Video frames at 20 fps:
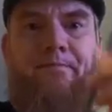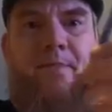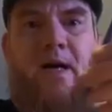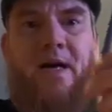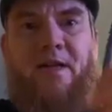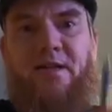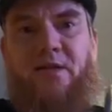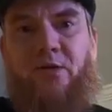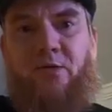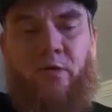
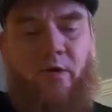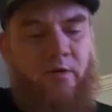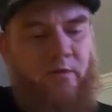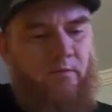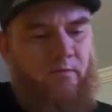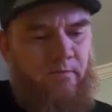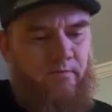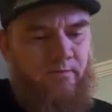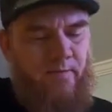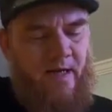Back to it.
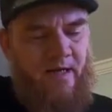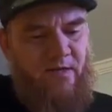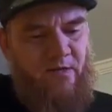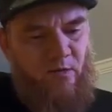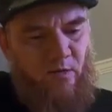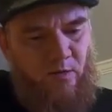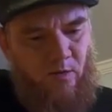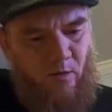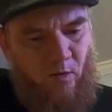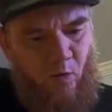Back
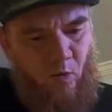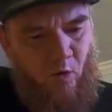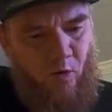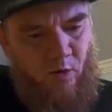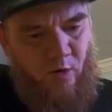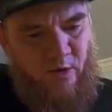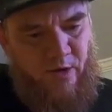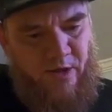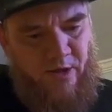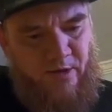to a little
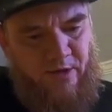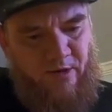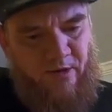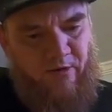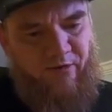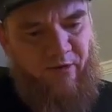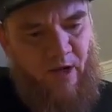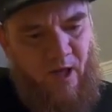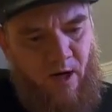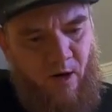orange into
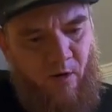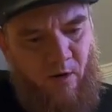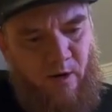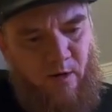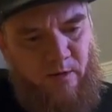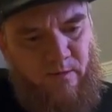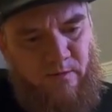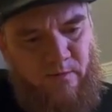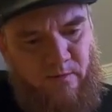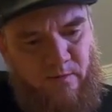the
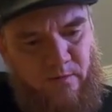flower.